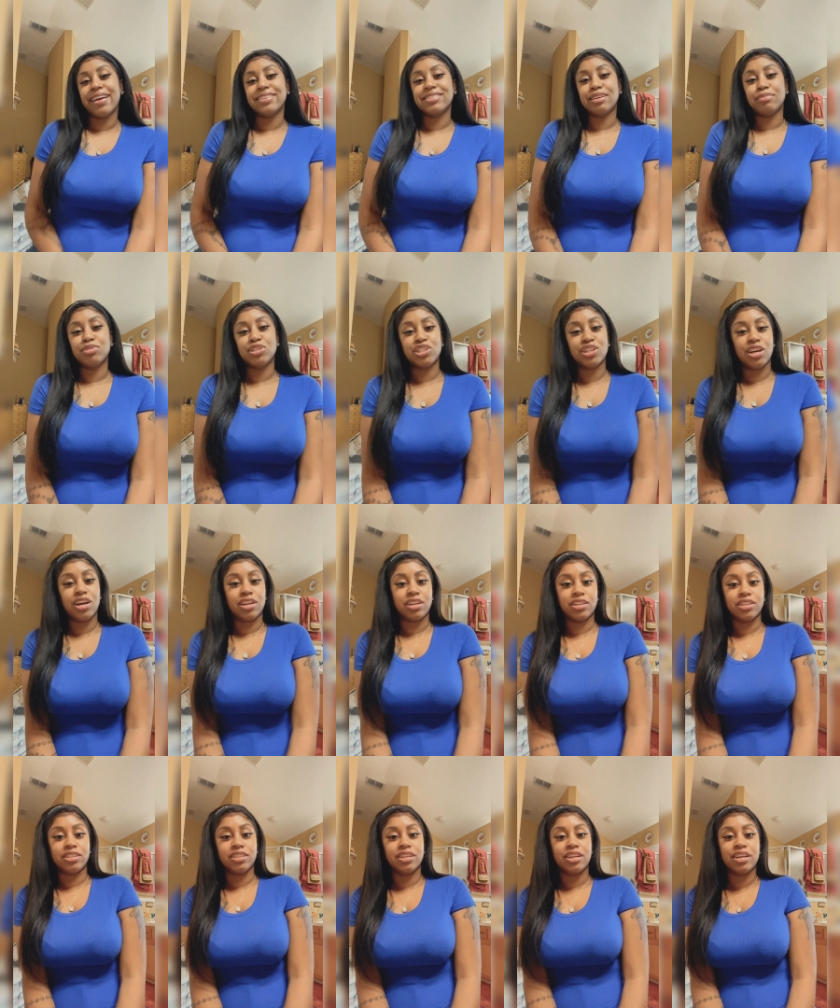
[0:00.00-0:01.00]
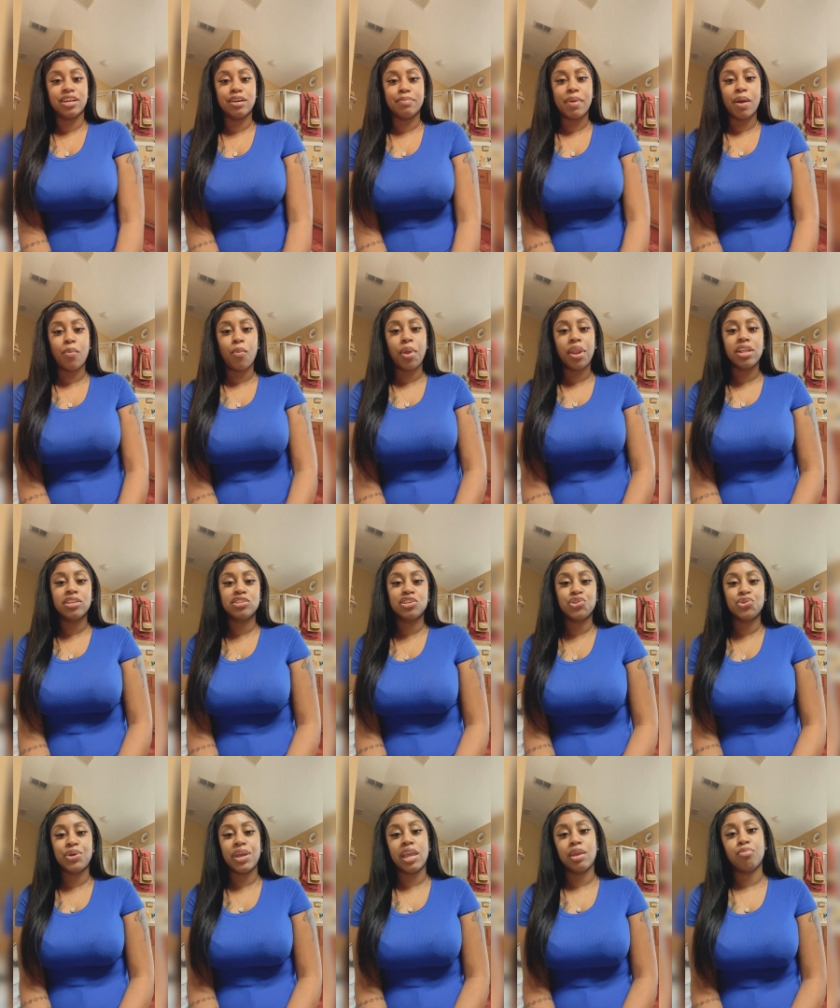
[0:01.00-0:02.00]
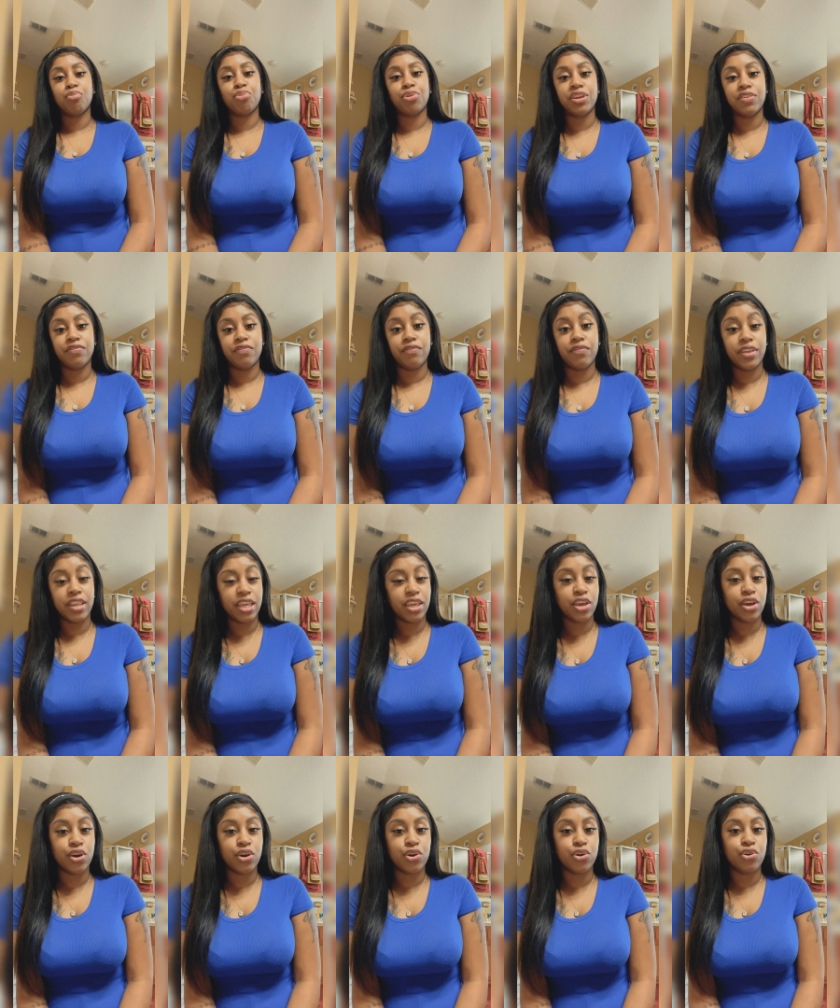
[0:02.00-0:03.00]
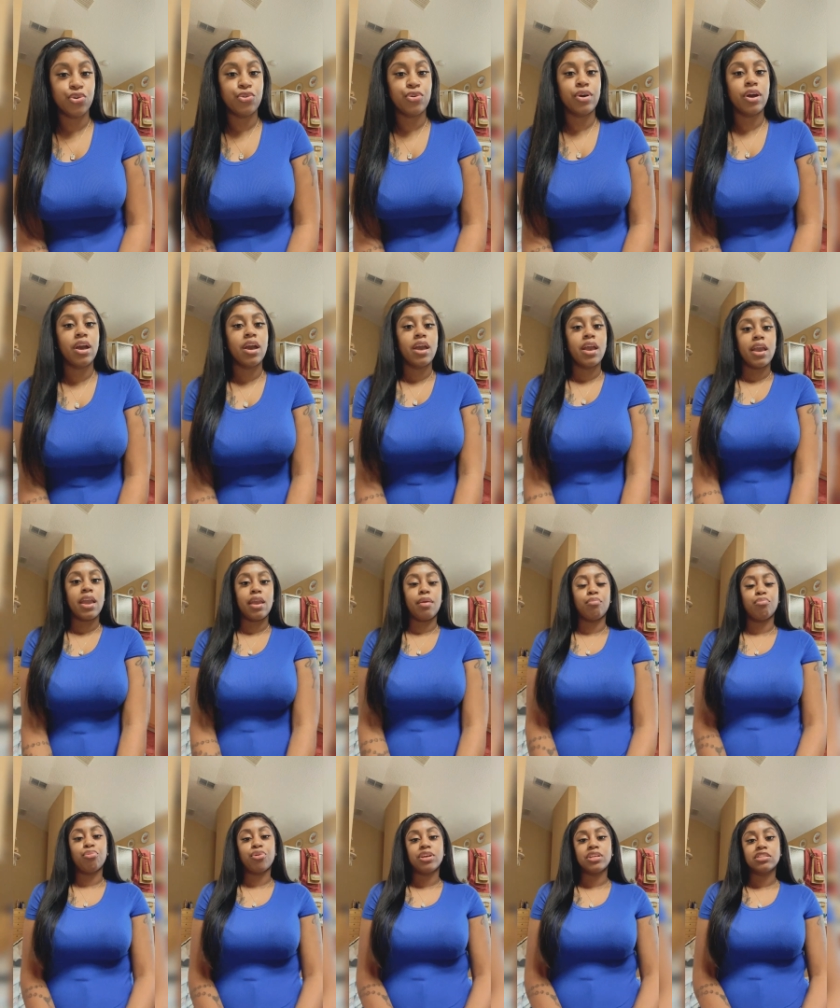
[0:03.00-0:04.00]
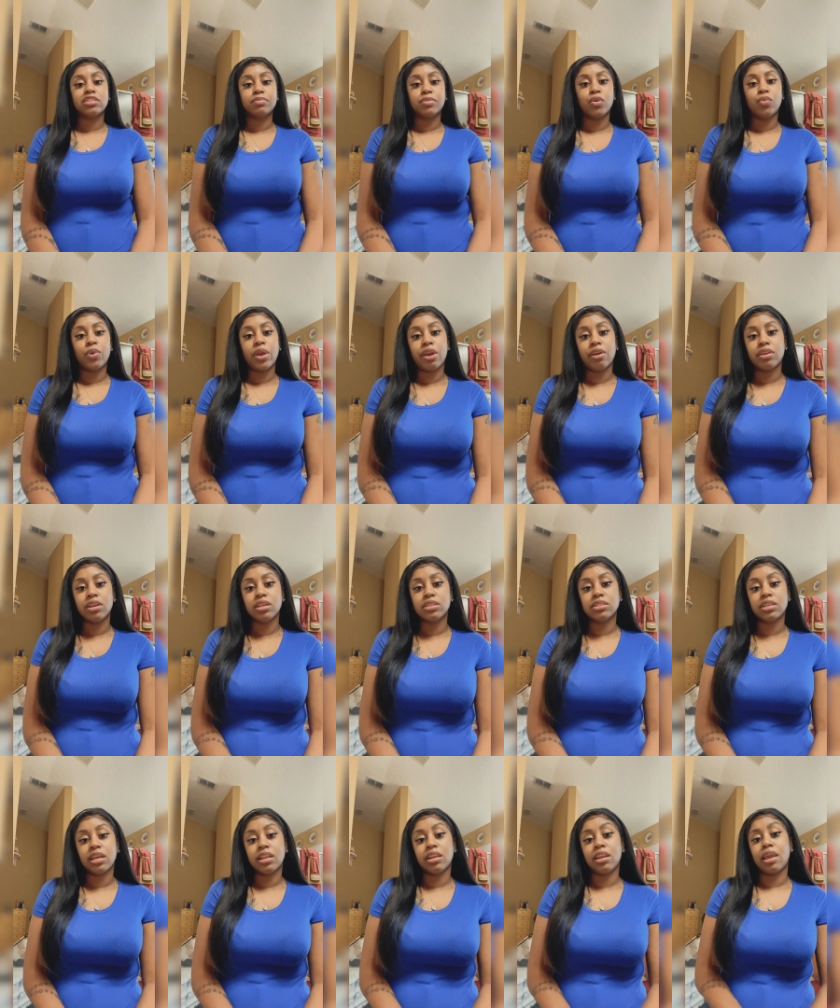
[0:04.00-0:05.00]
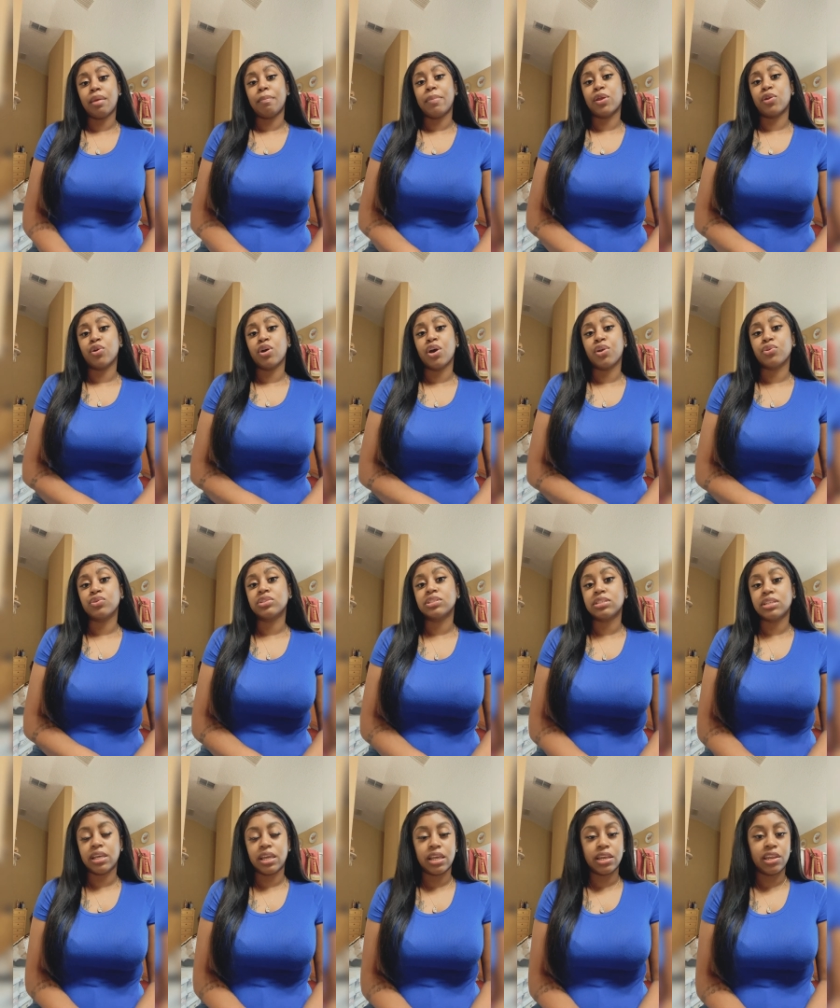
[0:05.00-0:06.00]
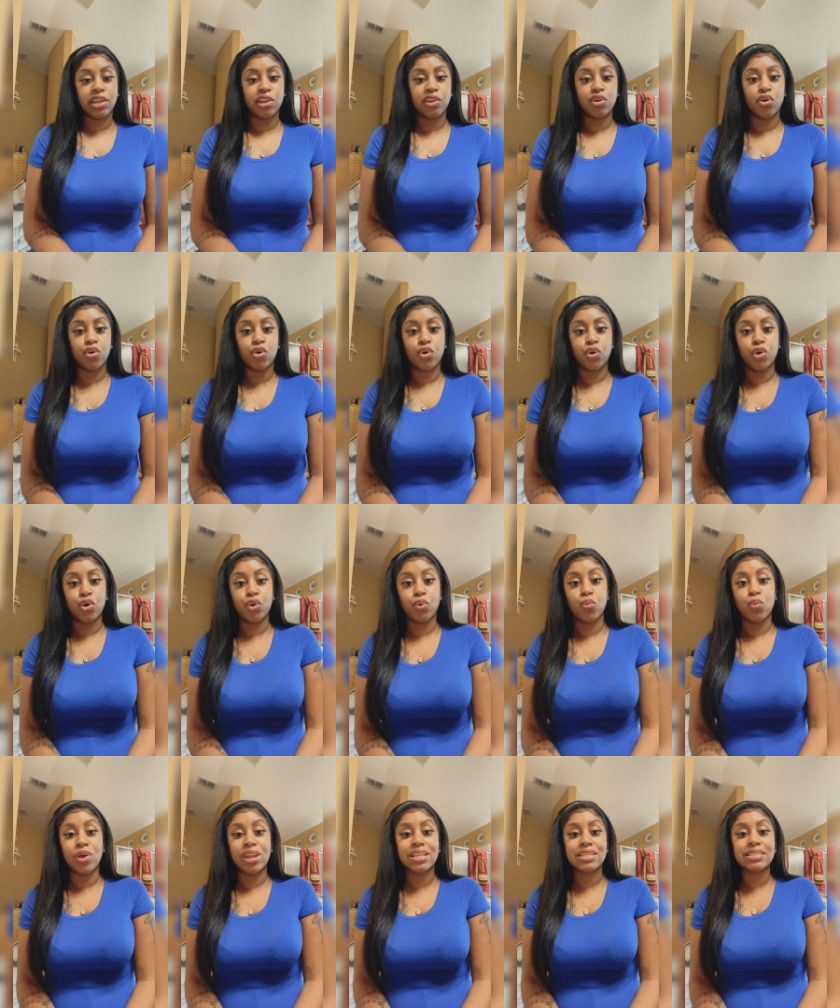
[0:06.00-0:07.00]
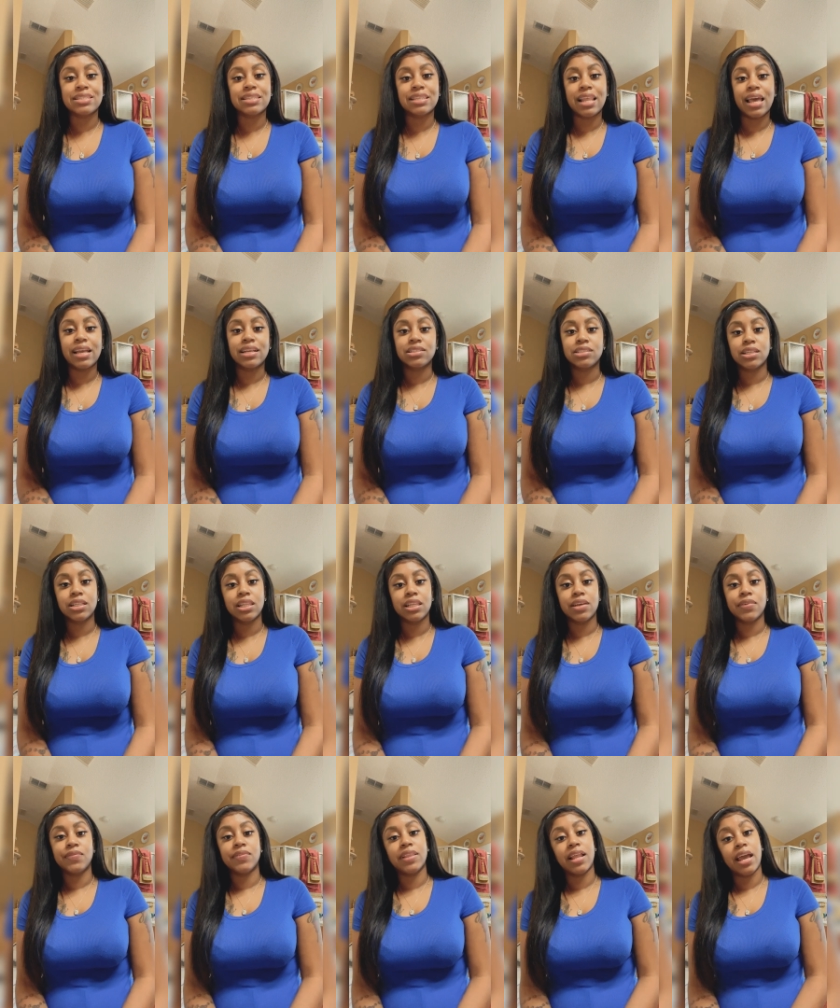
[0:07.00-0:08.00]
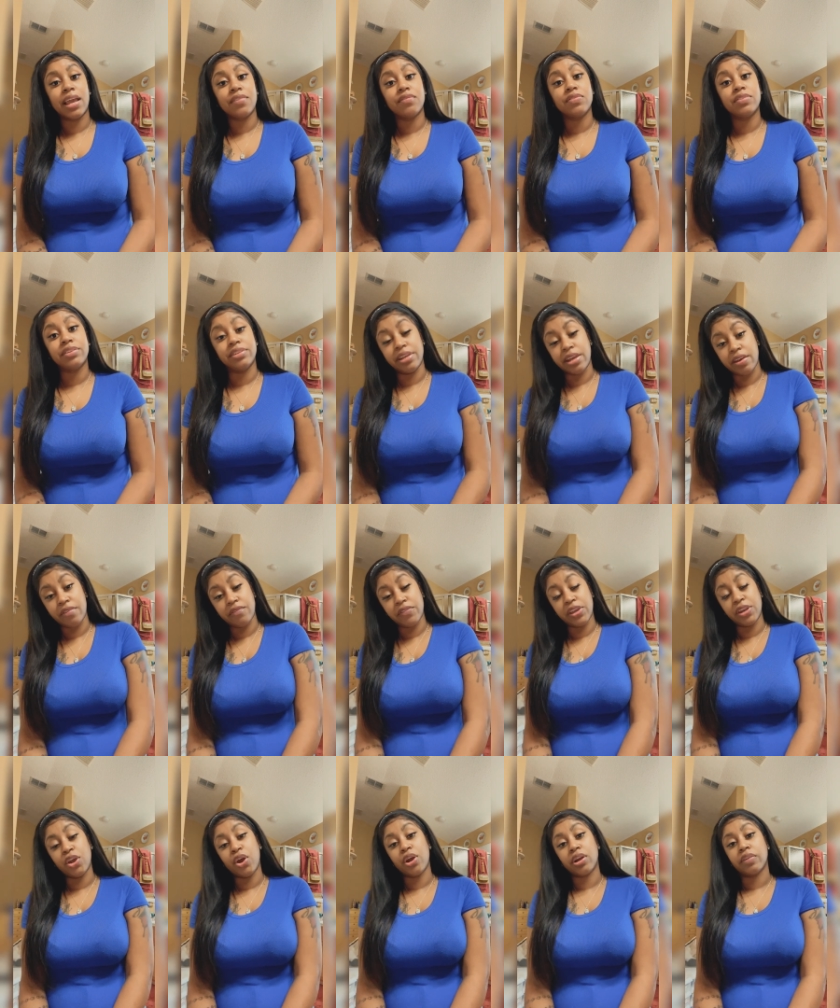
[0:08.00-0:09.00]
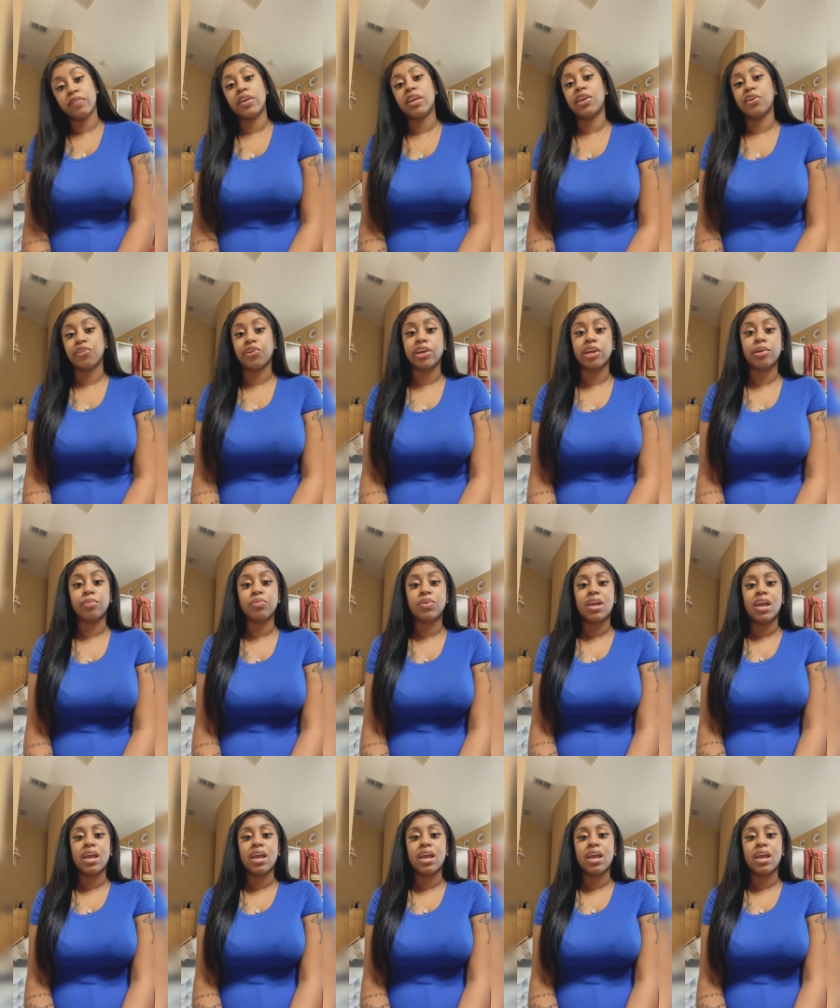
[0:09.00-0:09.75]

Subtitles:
I'm Shauna. I wanted to do a brief video and bring some awareness and a better understanding on what it's like to live life deaf and hard of hearing.